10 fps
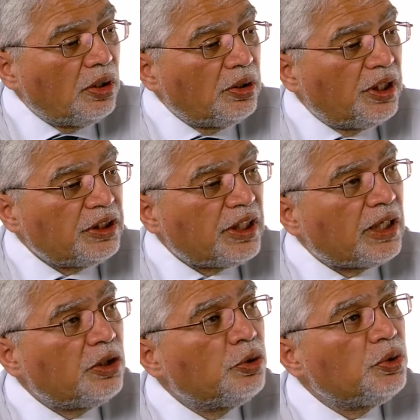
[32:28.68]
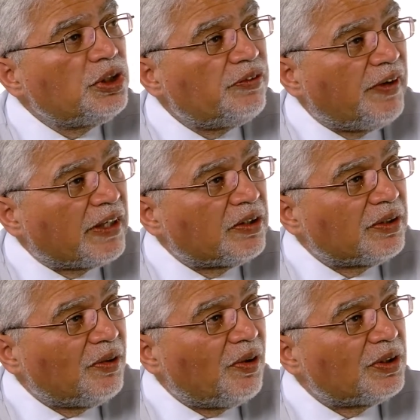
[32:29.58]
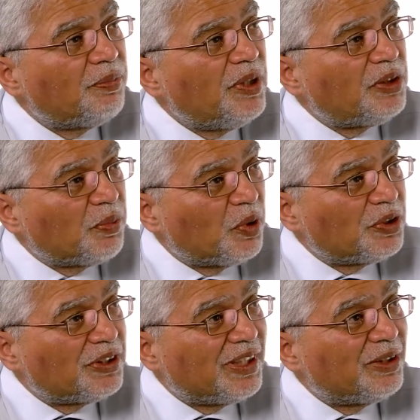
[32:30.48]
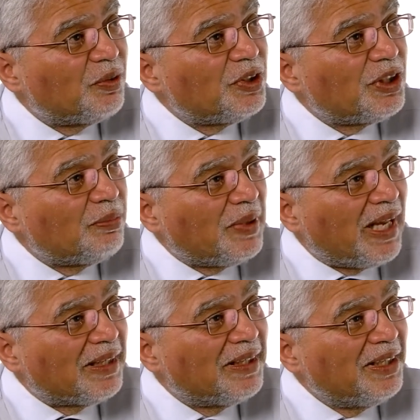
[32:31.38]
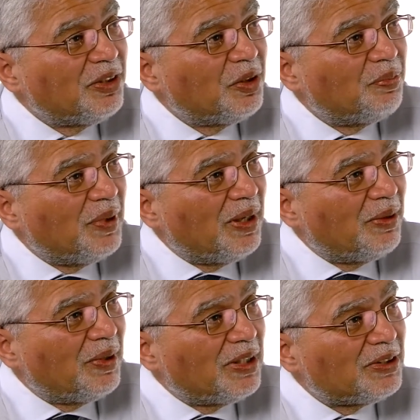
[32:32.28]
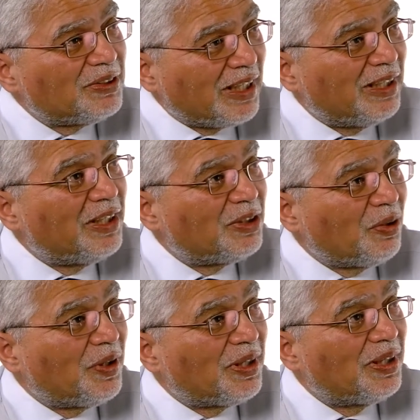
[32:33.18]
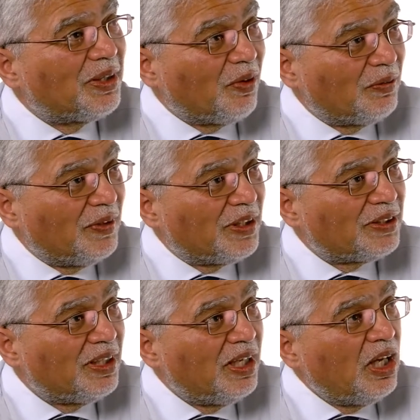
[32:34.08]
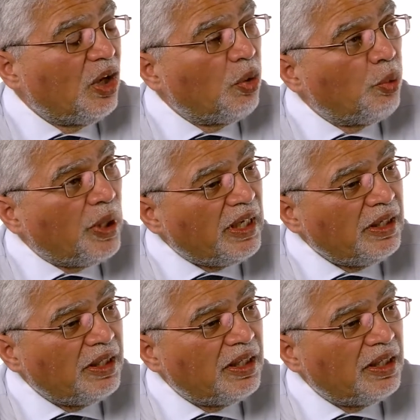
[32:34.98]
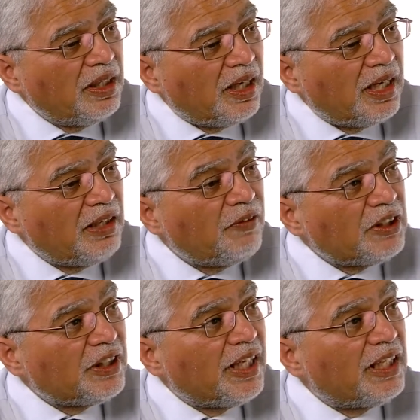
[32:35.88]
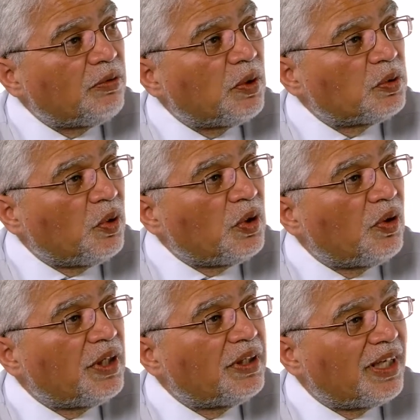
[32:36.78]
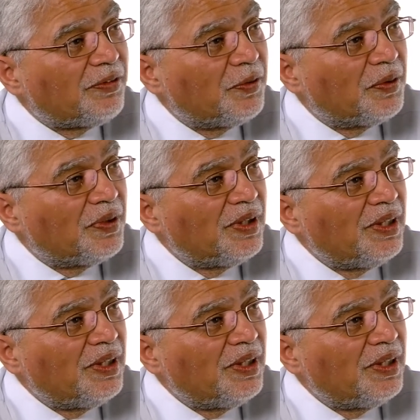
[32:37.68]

This had a huge effect on the peace process and the original plan to settle the historic conflicts. When I investigated what was going on in Darfur,